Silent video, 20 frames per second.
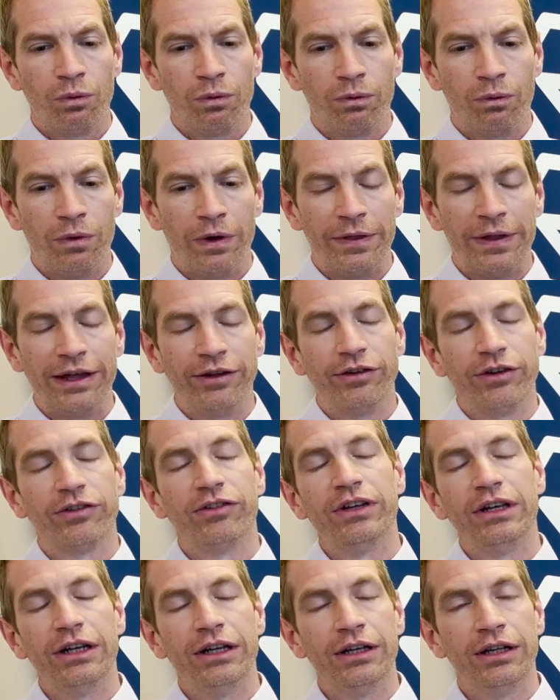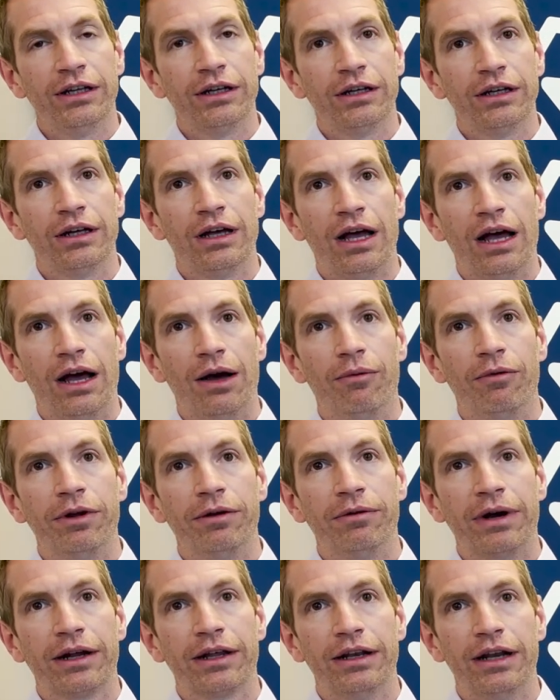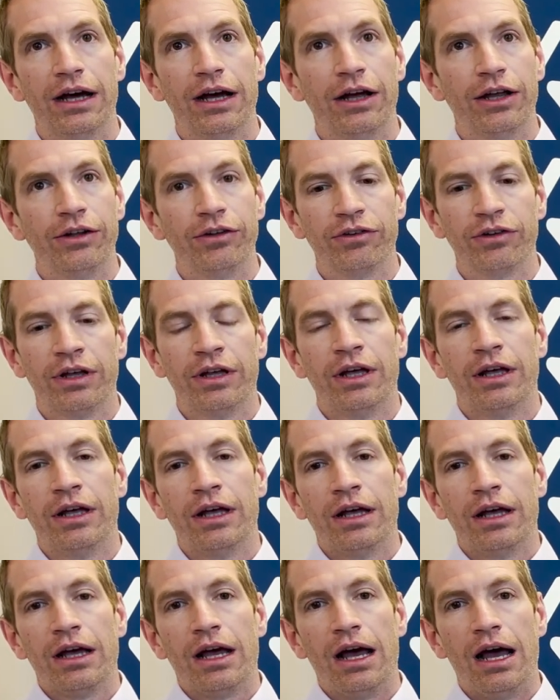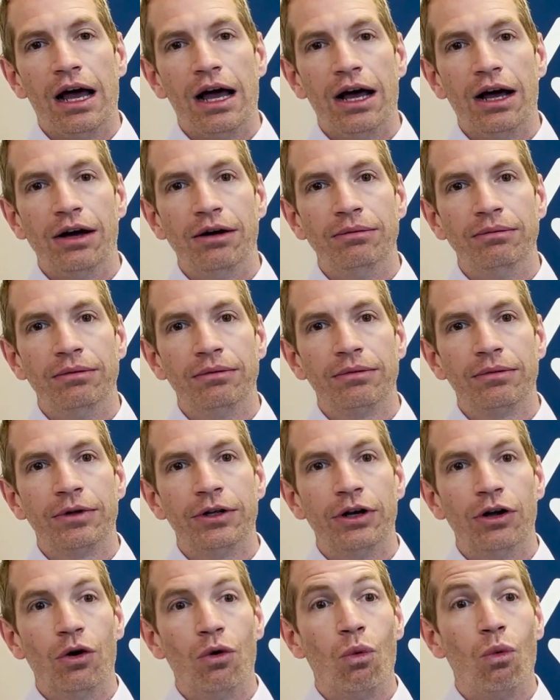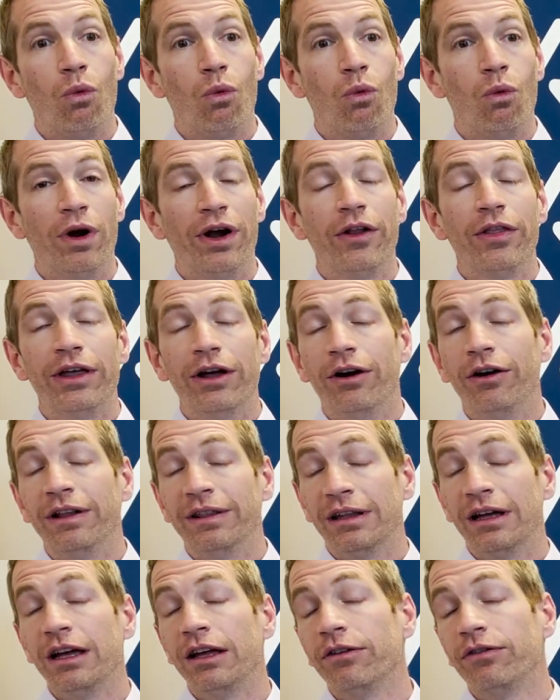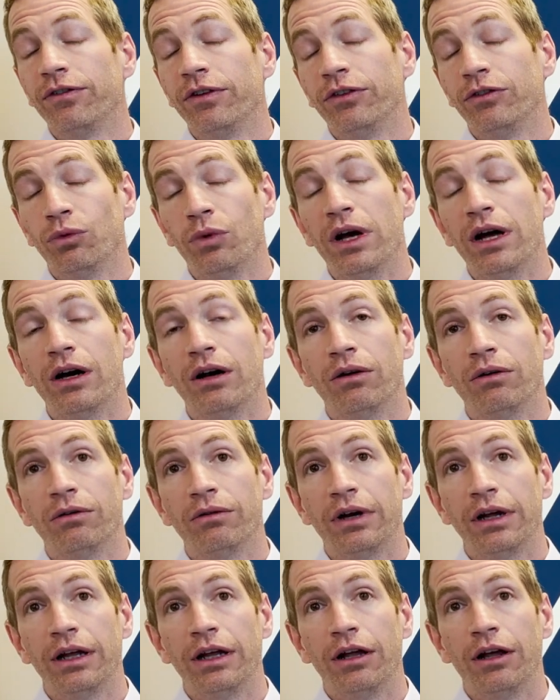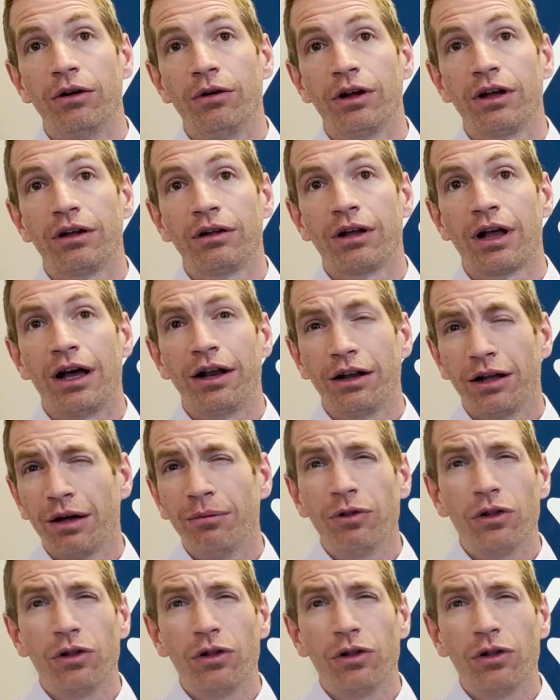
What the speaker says: when they succeed. We recognize, where they are in life as well, right? And kind of come